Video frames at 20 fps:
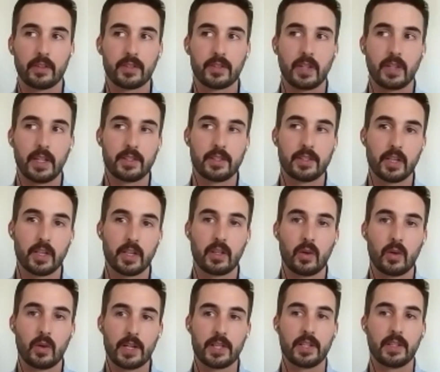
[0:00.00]
it's a good
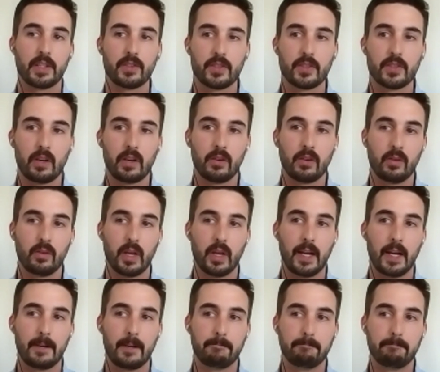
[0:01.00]
question. So,
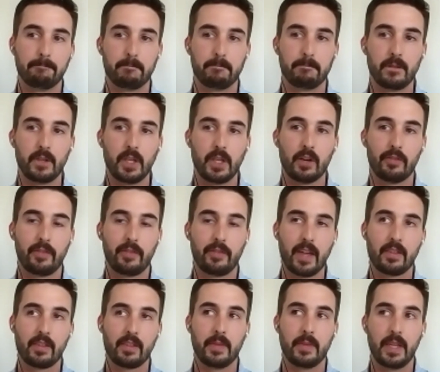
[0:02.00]

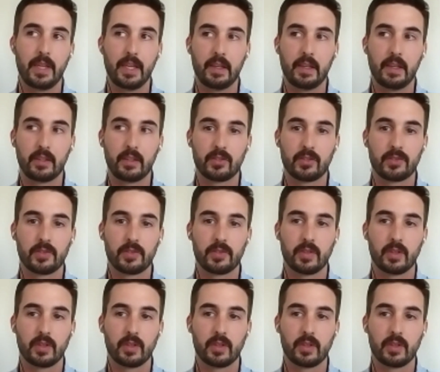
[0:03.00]
Fathom is